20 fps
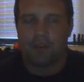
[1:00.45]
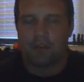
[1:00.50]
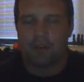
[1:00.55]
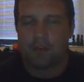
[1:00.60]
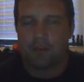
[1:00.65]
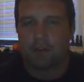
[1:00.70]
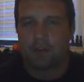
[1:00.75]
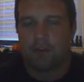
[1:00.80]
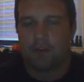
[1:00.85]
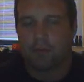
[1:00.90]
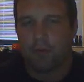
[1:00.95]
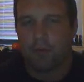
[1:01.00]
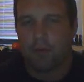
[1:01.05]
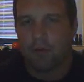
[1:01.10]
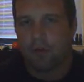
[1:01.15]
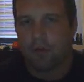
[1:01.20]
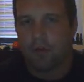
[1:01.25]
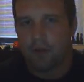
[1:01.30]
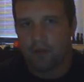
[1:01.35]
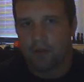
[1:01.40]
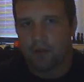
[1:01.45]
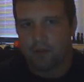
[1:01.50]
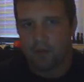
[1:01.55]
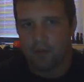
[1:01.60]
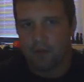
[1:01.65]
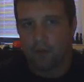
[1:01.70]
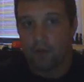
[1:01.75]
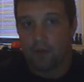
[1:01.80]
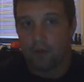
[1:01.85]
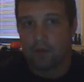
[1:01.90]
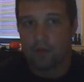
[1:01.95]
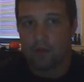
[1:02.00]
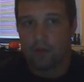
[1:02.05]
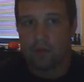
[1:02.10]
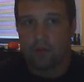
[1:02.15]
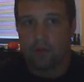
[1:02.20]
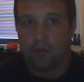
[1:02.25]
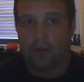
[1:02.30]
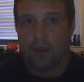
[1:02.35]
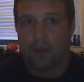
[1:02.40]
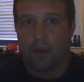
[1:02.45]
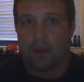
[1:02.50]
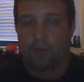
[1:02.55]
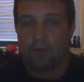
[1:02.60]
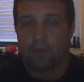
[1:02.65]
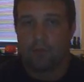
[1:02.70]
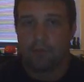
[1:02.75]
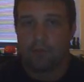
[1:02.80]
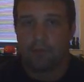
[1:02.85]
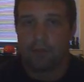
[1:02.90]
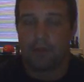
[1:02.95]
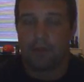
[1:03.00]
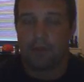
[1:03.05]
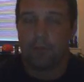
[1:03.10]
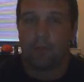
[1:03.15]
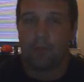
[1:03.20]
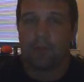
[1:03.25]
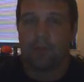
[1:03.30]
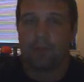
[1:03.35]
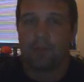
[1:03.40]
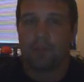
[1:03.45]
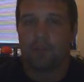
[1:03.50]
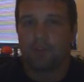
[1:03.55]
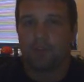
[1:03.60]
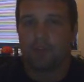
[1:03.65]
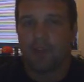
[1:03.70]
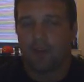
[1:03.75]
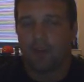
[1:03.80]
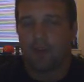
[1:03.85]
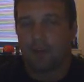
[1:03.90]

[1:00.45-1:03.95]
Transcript: anterior portal is going to be to pull the sutures